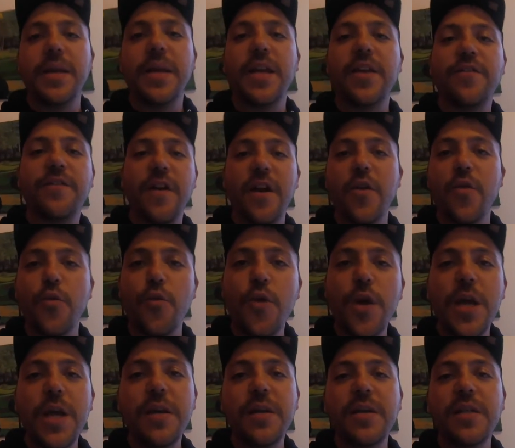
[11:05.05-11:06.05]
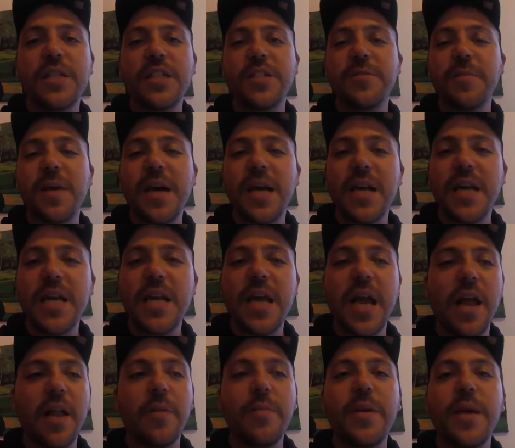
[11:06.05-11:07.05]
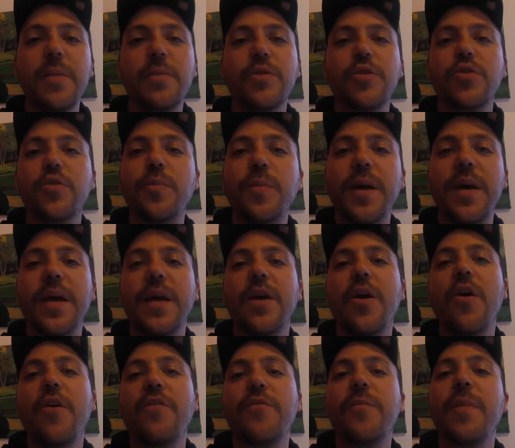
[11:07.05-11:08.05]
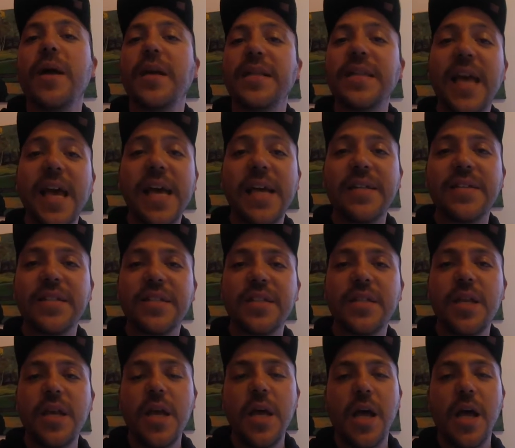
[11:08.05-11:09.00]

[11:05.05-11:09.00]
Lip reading: if I win this money, I'll be able to pay off my debts,